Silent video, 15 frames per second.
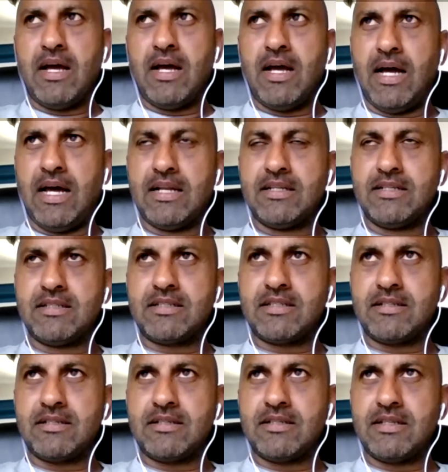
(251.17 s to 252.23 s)
And
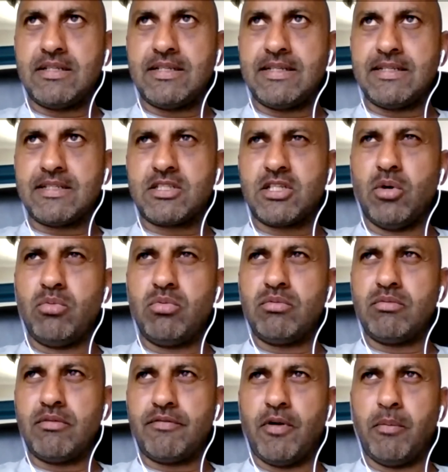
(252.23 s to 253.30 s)
so
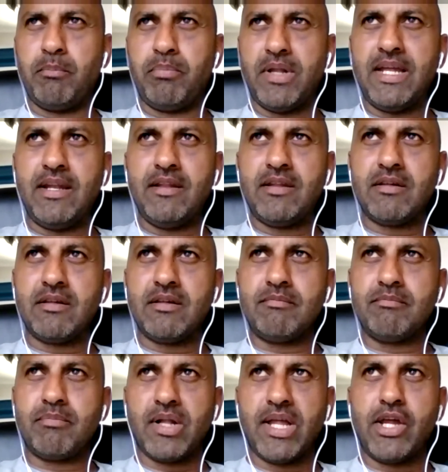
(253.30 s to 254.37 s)
from playing in the
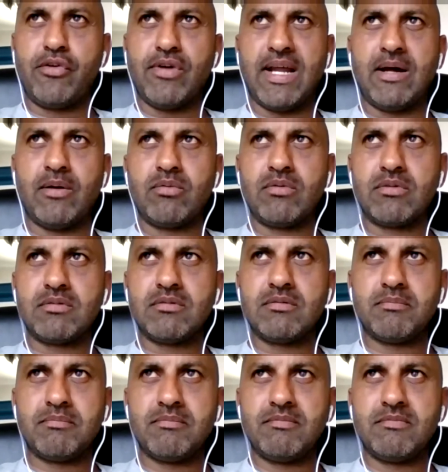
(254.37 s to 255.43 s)
playground,
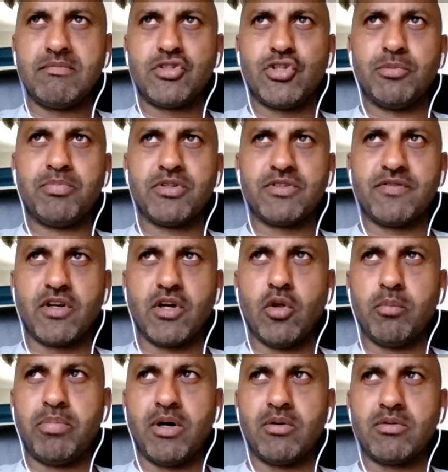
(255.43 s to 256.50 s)
jumpers for
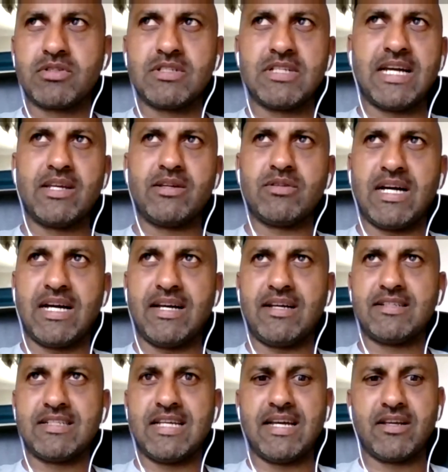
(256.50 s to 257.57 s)
goalposts,
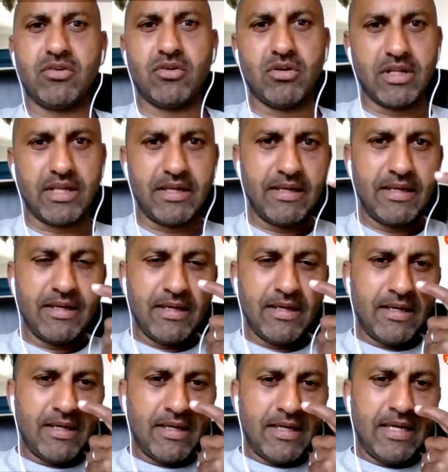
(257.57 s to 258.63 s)
as I call it,
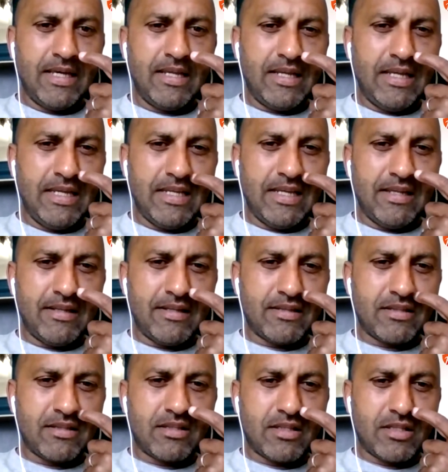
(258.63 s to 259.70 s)

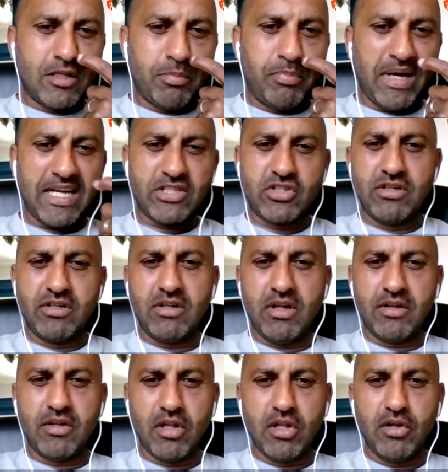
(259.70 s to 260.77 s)
the passion
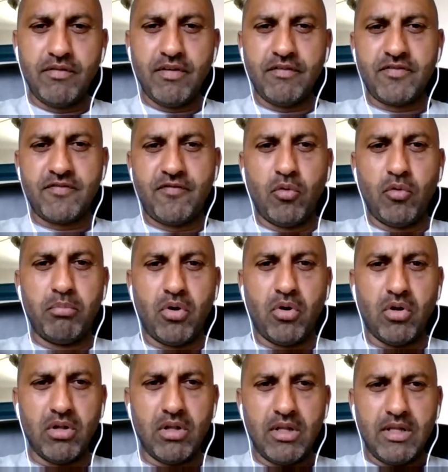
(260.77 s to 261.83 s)
and the love of football